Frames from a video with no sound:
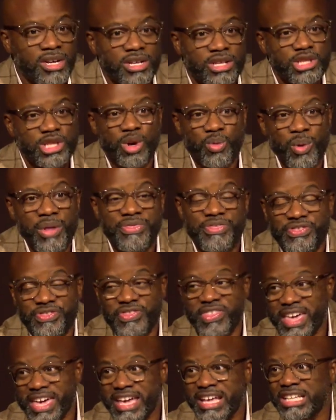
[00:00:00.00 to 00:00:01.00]
So when
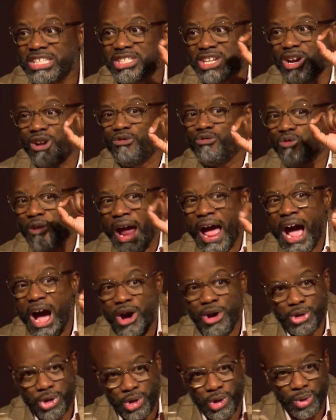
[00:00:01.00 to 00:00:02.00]
things
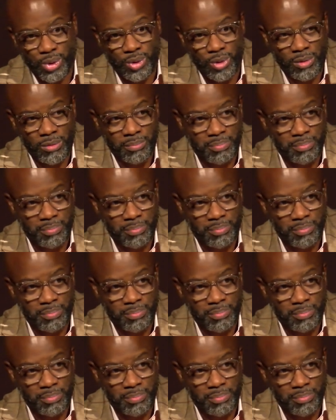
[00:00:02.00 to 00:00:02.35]
around you